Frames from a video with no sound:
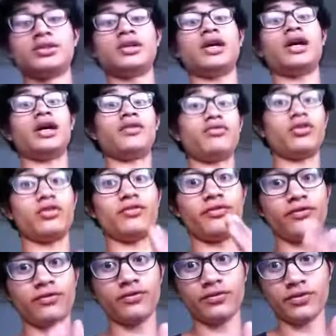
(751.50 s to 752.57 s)
If you
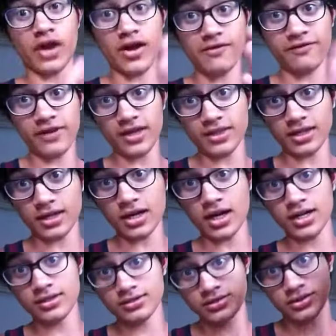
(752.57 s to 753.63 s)
have faith in
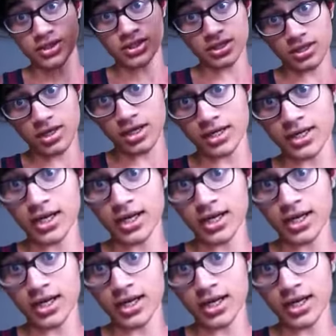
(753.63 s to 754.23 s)
God, trust in God.